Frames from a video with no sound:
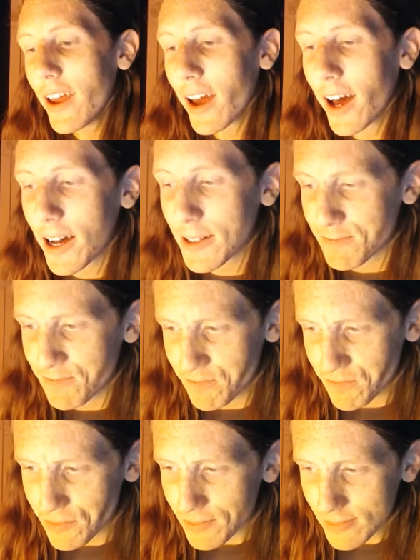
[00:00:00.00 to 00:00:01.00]
Um,
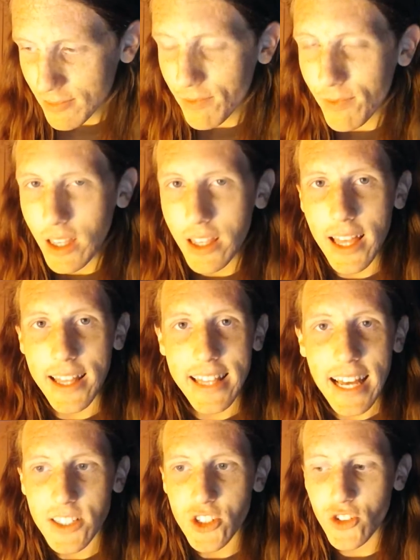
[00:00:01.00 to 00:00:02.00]
and
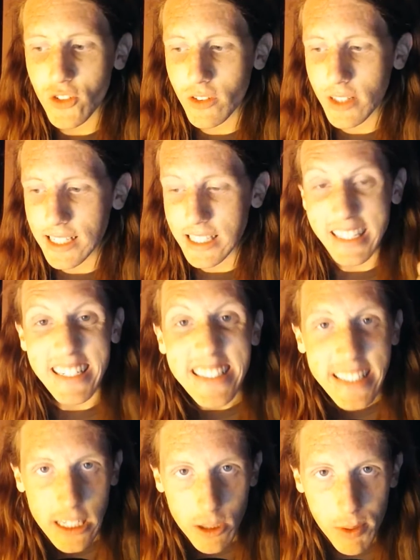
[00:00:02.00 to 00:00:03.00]
that's, that's
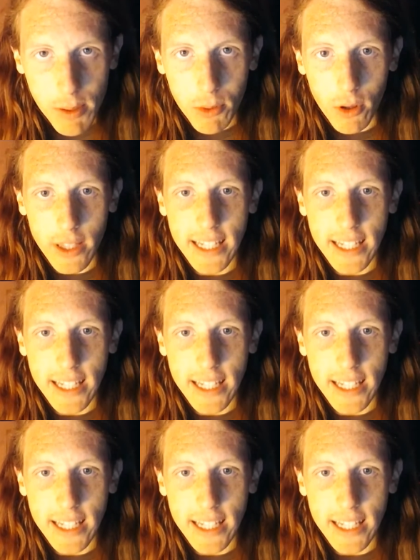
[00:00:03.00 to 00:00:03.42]
listening to people.